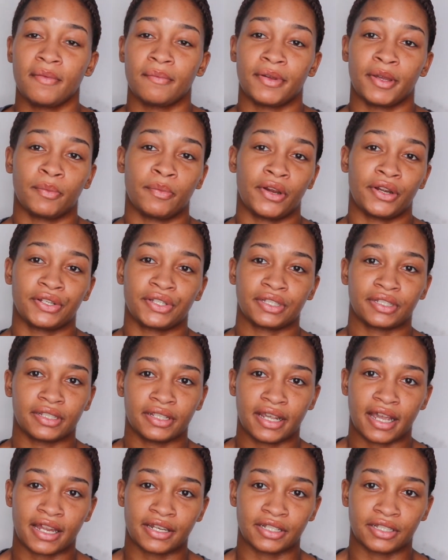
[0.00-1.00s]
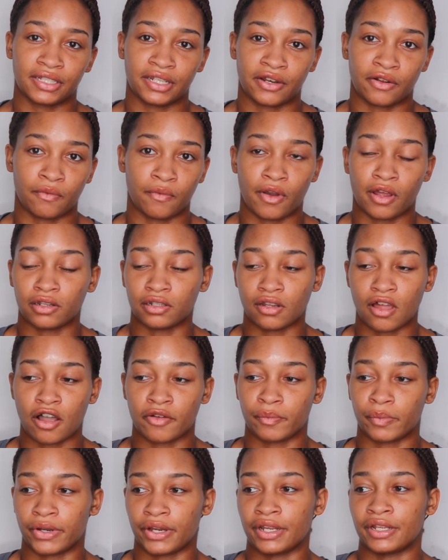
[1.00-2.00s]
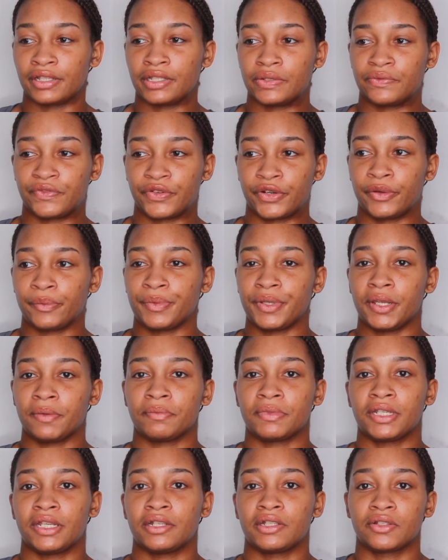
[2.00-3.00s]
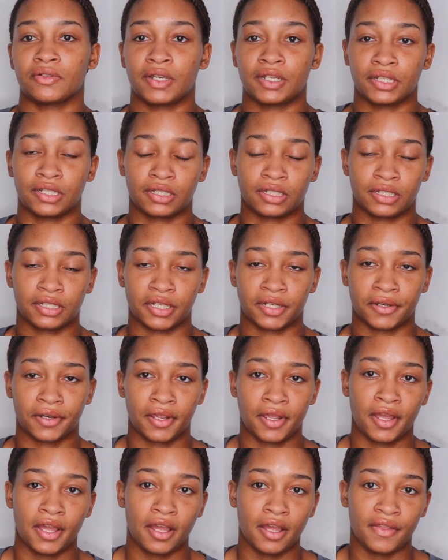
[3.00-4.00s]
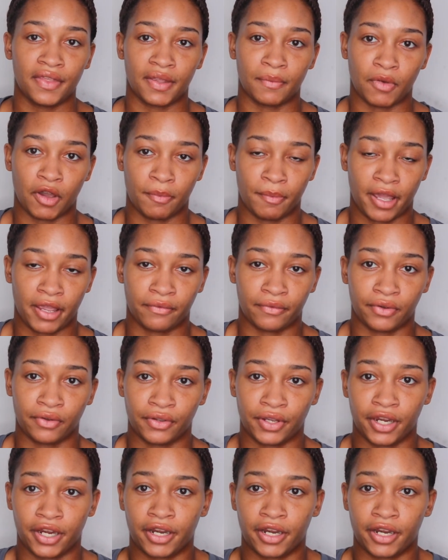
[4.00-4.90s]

But personally, I just didn't want long braids for BMT, so I just did them on my room.